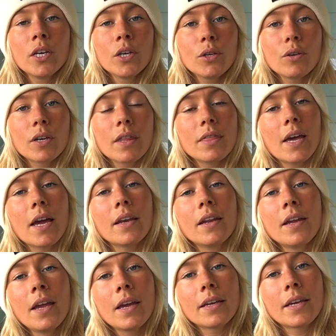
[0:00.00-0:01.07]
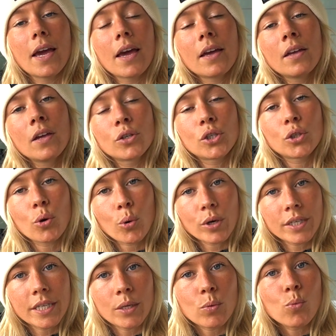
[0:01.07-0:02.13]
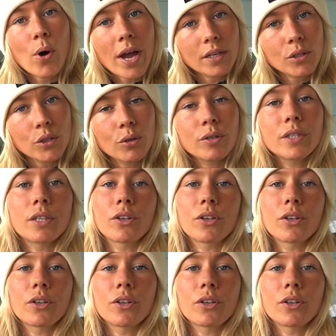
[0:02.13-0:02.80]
You can then get shorty wetsuits